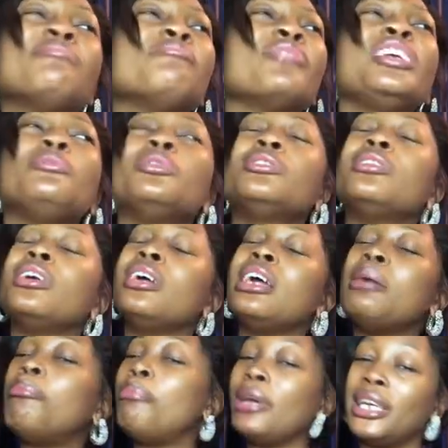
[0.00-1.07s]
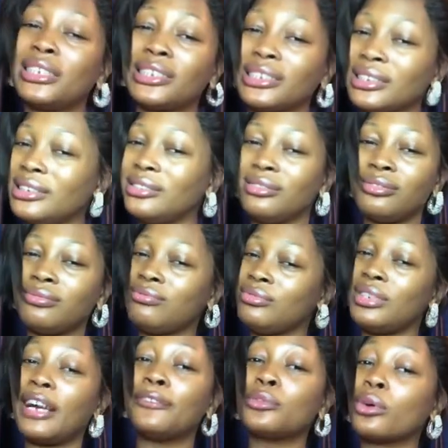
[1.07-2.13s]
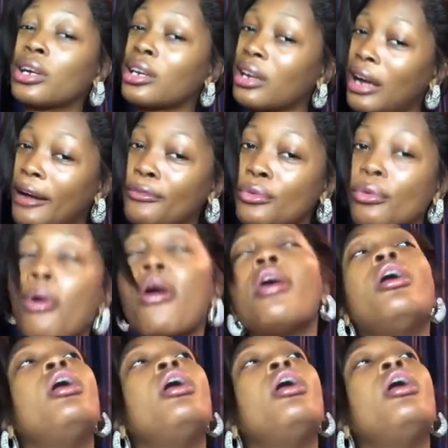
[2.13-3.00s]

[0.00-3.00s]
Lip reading: when you want to help person? You have to travel.